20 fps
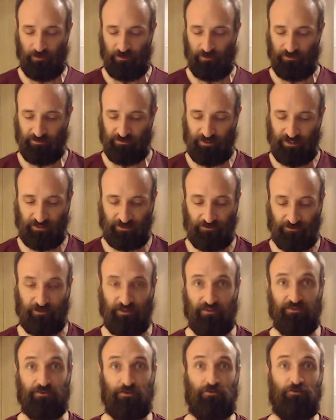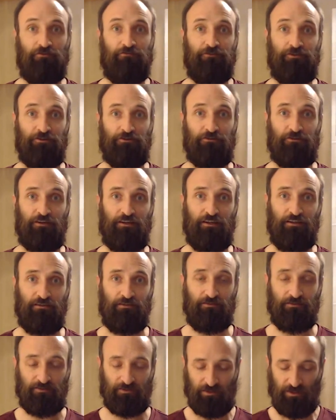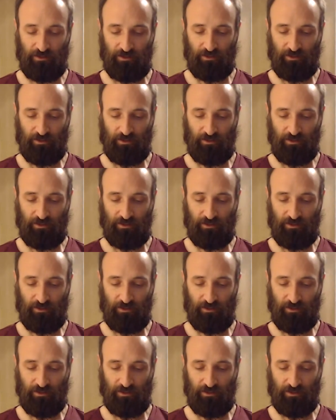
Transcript: Stack your knees over your heels,